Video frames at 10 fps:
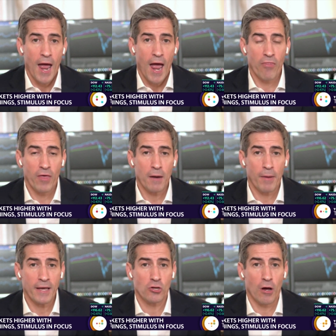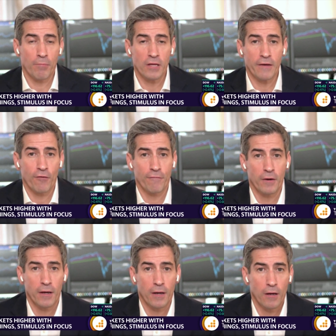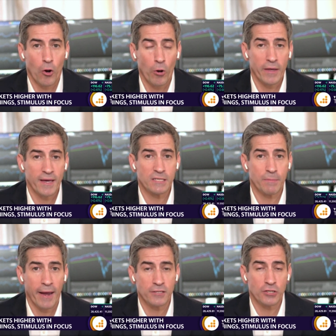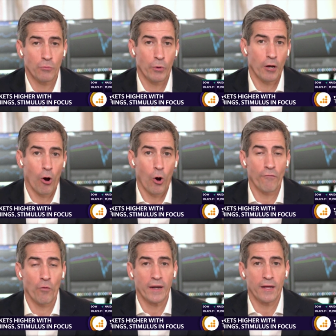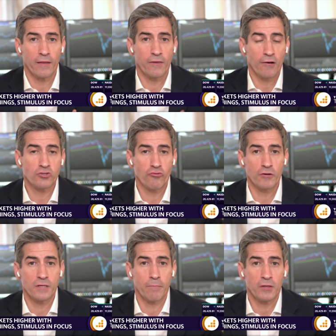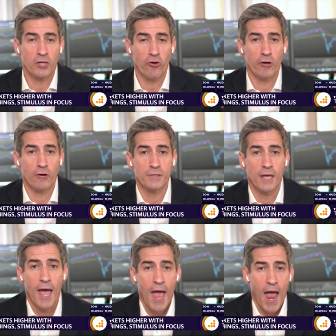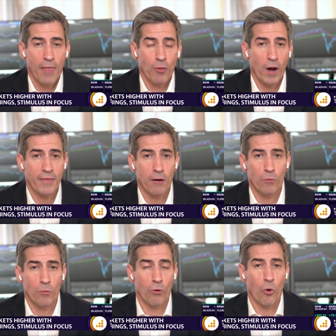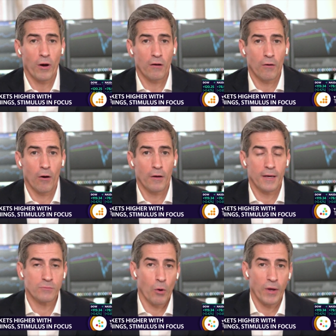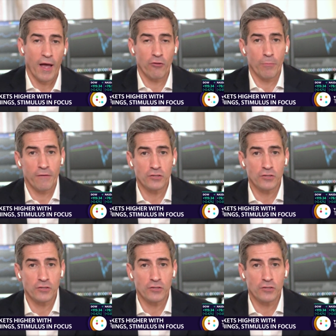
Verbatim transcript: And then based on our belief of an early expansion, we are overweight industrials and materials. And the way that will work is when we have a little bit of a